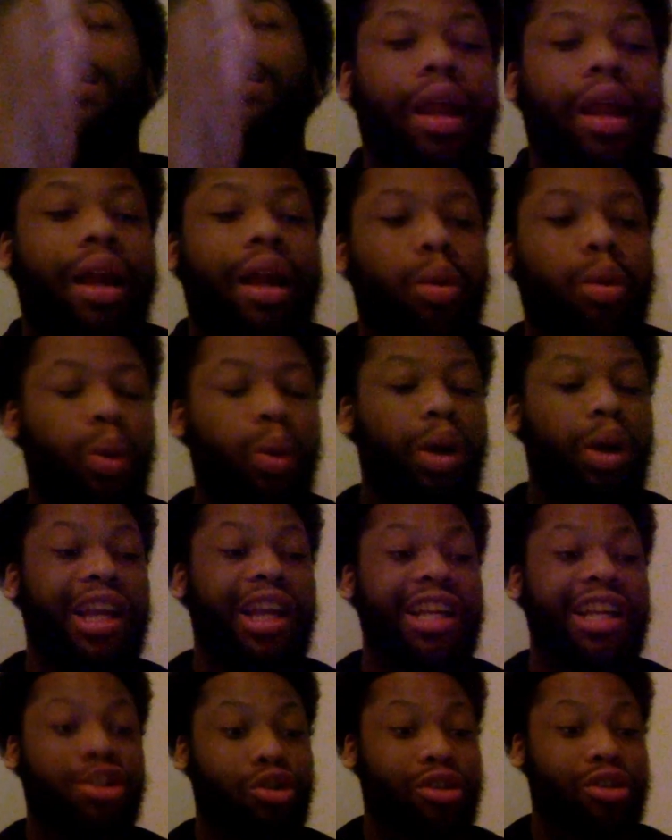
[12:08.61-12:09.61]
Like,
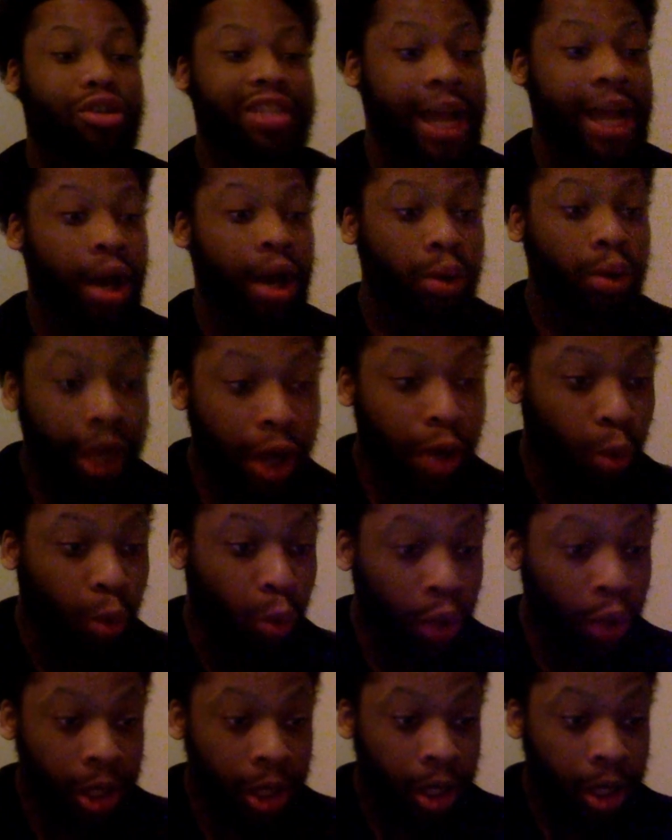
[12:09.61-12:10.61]
is your sound not
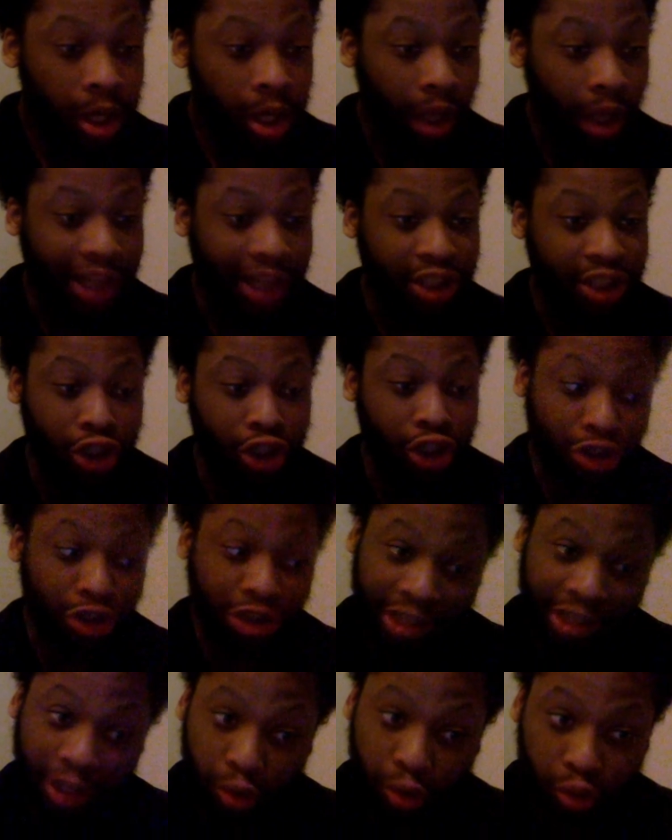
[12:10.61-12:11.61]
on? Like, turn your
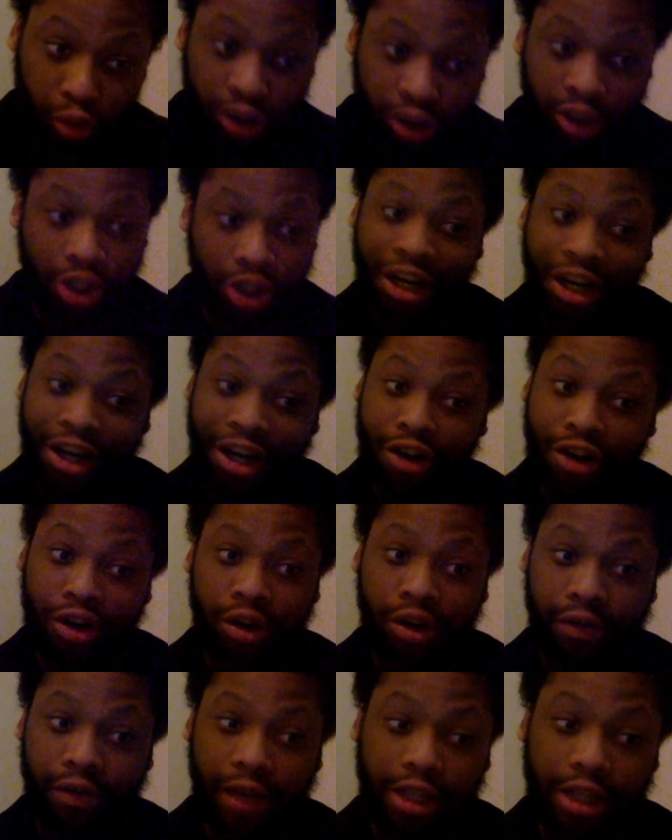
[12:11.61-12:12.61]
sound on so you can hear the
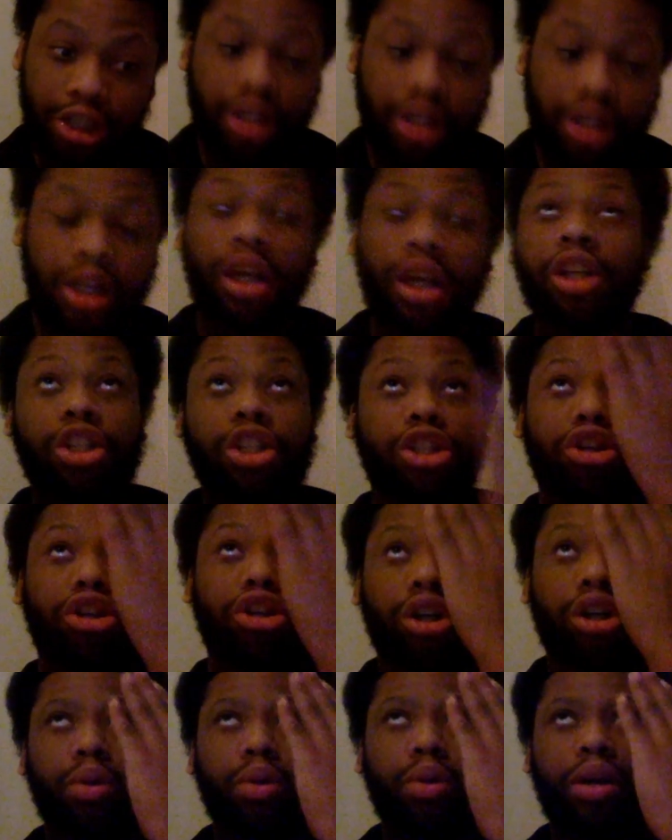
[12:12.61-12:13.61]
notification, so
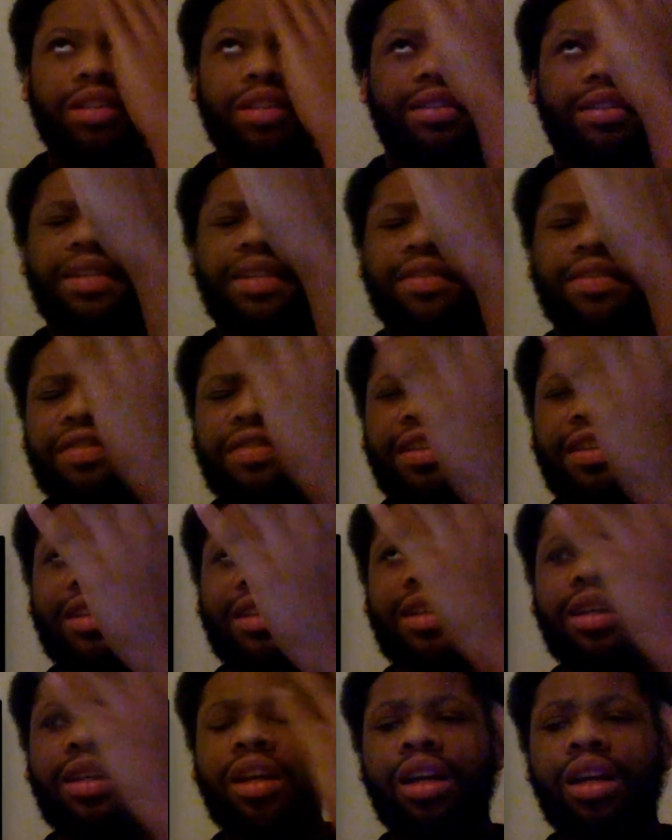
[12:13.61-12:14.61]
y'all can watch the TV.
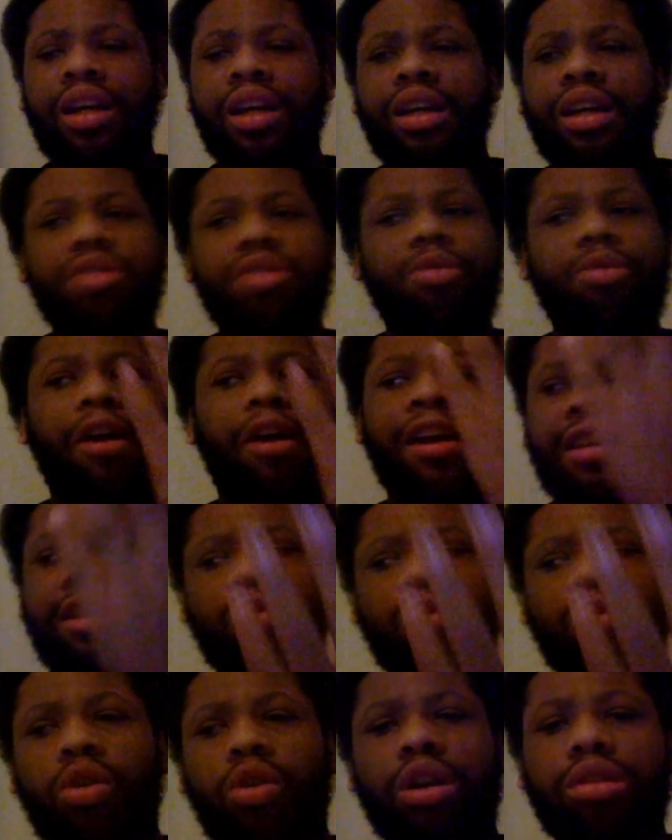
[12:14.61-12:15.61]
So why it's
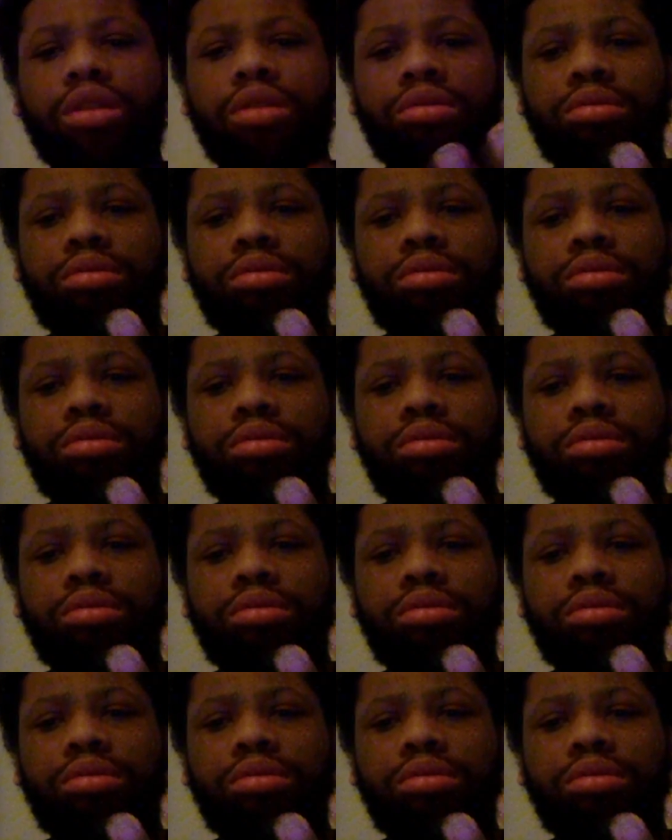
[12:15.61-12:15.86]
on?